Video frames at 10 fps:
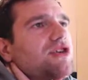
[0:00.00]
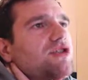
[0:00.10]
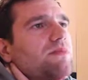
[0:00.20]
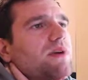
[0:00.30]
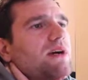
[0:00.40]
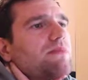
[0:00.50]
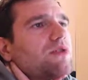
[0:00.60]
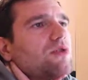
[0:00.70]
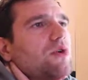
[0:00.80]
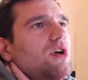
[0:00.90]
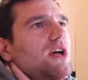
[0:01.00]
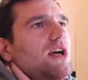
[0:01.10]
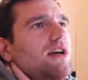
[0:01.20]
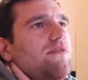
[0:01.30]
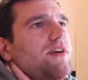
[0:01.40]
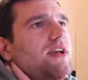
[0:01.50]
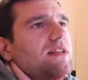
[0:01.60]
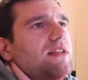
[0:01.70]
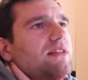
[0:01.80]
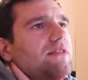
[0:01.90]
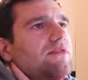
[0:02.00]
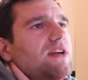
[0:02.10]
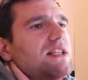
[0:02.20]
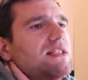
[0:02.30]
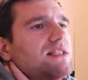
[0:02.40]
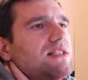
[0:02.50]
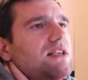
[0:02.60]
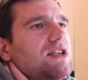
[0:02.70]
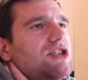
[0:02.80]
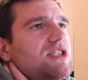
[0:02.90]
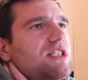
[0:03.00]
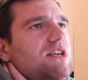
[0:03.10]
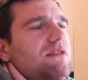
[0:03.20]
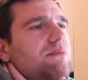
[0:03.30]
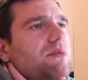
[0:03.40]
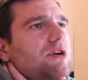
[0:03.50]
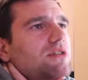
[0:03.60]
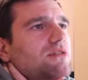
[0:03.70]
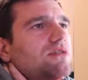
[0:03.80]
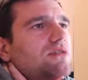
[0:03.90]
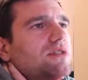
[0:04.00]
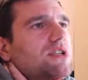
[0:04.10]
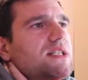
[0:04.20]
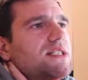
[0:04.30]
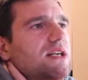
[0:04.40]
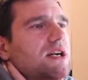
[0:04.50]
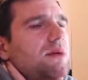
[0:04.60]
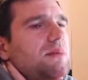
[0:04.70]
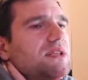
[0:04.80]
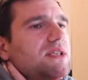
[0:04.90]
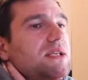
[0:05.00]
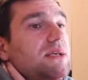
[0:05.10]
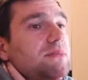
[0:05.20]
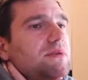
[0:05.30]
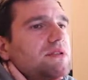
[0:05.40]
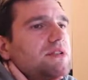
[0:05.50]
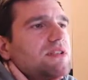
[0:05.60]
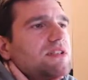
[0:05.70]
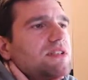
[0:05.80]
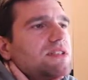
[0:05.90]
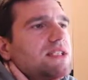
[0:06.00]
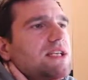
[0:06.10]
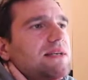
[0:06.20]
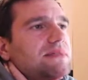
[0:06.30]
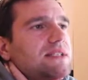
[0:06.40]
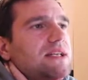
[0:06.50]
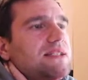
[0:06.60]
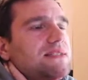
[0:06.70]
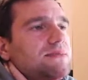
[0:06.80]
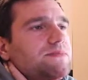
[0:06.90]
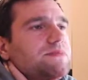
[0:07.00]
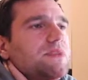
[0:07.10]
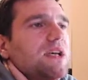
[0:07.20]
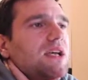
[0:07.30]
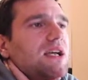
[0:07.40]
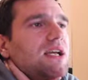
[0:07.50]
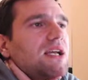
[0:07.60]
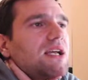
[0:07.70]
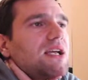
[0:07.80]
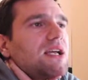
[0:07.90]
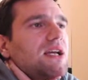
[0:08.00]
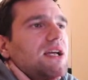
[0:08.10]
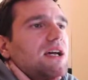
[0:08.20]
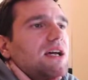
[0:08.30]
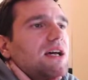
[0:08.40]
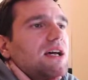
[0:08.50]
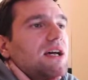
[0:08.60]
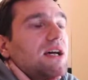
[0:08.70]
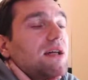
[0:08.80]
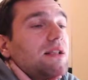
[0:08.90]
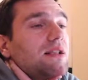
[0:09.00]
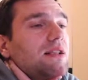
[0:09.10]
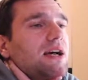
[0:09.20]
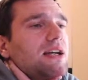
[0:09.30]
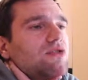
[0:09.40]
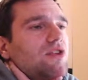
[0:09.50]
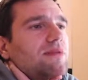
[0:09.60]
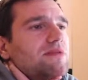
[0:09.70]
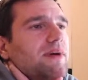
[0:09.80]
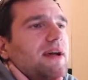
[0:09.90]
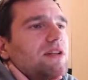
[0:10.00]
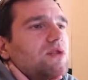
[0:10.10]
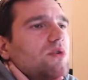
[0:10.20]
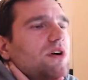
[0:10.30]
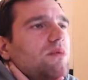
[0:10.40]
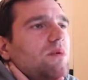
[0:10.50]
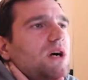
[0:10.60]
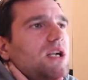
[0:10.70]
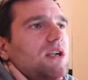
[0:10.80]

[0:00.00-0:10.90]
come to f8 and defends g7 pawn. That's a common theme in these games, guys. Knight drops back to f1,